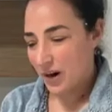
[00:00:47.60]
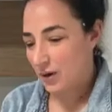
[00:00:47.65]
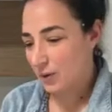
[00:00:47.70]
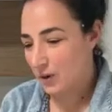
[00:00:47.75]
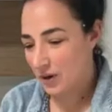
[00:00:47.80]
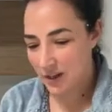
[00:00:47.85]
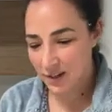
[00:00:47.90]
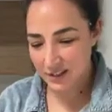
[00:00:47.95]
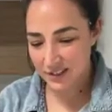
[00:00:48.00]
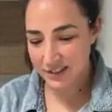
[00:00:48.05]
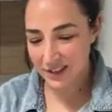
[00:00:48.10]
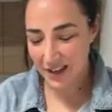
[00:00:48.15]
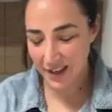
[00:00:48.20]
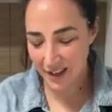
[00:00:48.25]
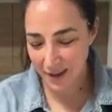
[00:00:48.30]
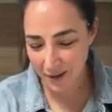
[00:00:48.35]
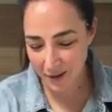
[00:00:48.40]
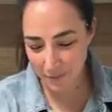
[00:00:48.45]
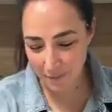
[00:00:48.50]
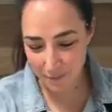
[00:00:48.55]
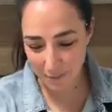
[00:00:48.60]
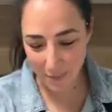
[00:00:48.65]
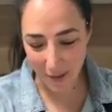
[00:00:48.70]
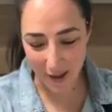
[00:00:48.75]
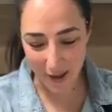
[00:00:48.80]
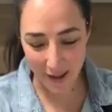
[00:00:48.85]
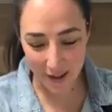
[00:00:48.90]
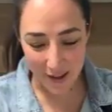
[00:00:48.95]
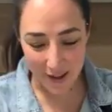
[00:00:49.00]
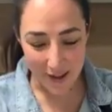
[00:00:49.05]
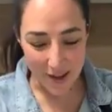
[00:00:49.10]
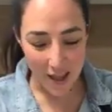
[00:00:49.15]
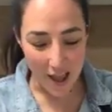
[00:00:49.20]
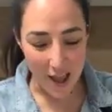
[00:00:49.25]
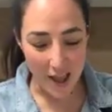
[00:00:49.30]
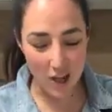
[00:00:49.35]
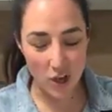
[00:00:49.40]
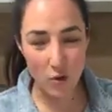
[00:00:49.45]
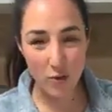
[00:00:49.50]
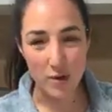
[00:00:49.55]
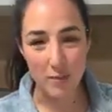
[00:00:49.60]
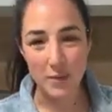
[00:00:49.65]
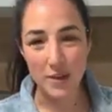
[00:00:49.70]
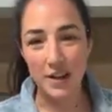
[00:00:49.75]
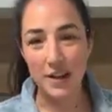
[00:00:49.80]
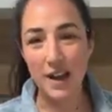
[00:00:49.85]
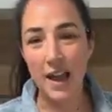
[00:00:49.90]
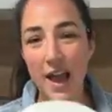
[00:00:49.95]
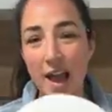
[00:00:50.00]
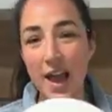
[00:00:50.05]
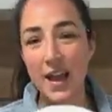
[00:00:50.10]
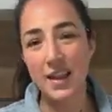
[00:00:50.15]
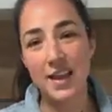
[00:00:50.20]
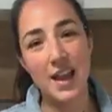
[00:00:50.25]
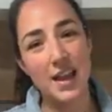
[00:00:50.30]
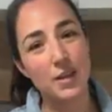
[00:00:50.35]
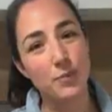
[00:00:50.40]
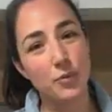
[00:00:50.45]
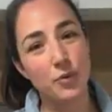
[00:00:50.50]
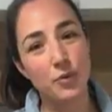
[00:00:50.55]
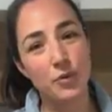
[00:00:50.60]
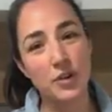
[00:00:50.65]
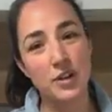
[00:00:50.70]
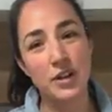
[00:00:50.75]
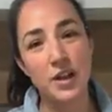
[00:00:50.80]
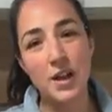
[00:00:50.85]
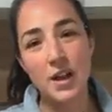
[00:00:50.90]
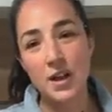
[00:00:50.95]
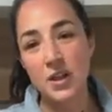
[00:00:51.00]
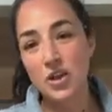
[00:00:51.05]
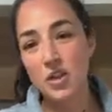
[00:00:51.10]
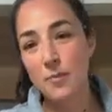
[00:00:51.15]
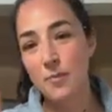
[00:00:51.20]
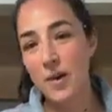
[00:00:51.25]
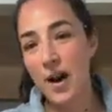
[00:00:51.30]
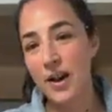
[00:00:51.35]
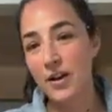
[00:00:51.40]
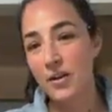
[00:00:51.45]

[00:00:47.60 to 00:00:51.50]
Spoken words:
my brain works, but equipment. Cake board. You